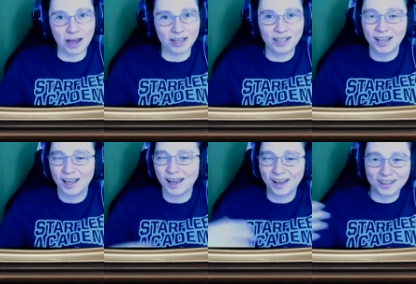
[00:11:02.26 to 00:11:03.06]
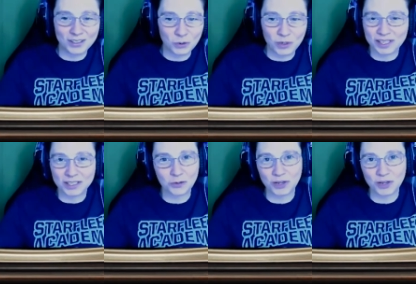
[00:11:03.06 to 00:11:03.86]
it,
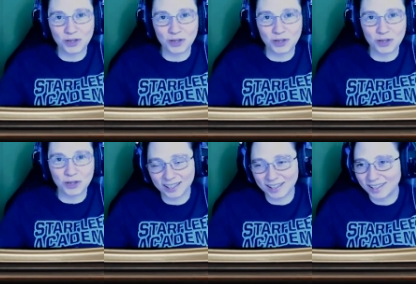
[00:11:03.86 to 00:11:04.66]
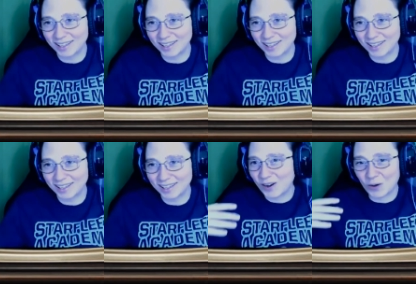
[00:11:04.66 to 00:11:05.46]
tweet it to me,
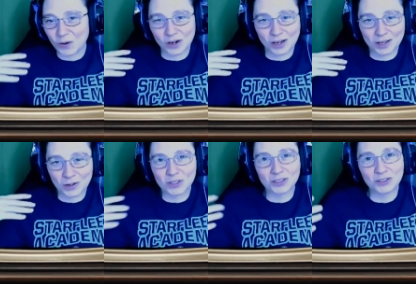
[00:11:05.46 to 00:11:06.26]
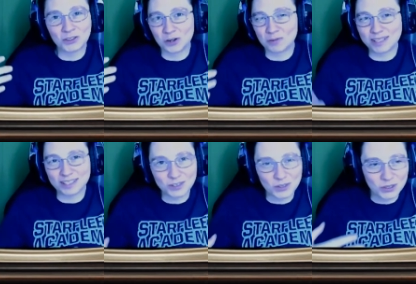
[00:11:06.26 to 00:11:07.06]
or go to my
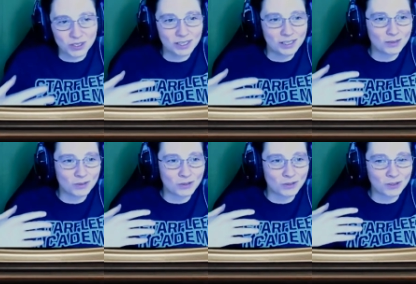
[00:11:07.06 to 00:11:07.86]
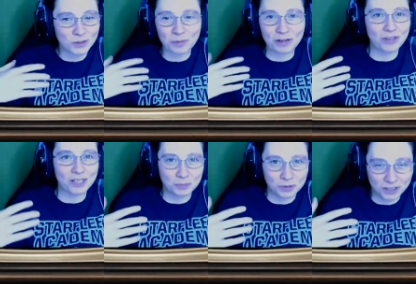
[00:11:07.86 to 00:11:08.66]
Discord, or go to my
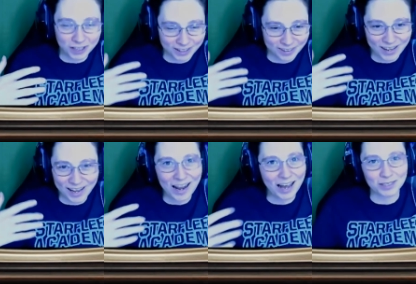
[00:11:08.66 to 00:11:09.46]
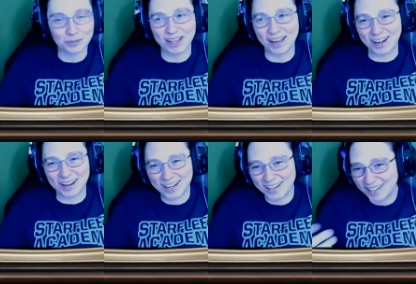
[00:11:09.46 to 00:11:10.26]
Facebook and ask me there.
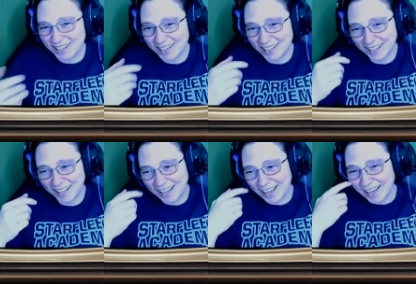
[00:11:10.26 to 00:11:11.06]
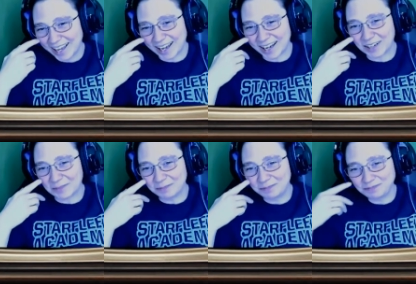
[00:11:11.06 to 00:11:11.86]

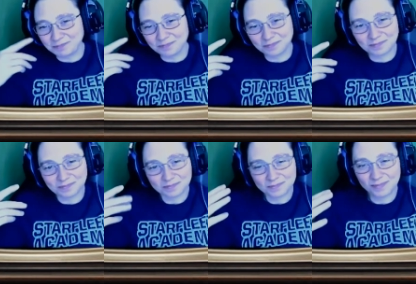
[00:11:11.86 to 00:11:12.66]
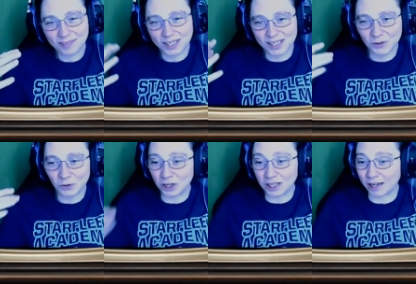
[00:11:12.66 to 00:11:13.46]
Or
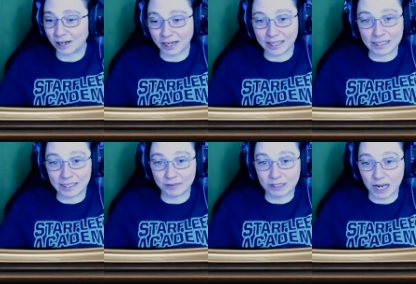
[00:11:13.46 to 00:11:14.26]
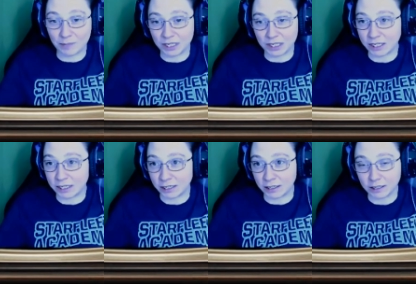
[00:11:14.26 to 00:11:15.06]
I can even type it in
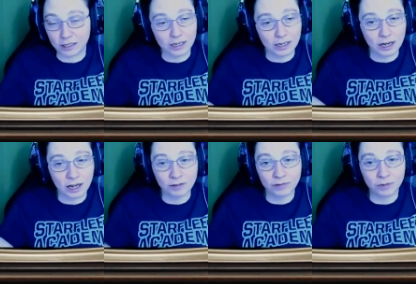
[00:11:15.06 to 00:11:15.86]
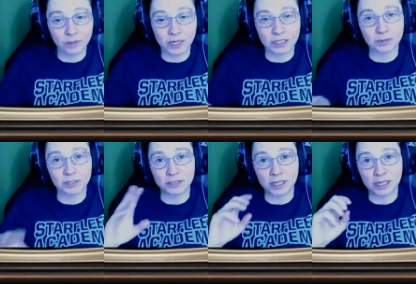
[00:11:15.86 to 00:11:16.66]
here if anyone asks me to
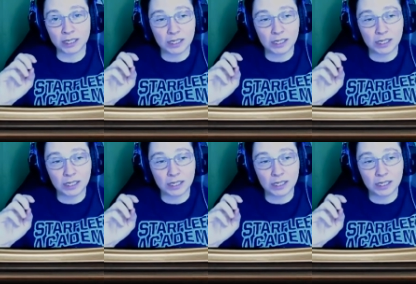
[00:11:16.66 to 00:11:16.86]
do that.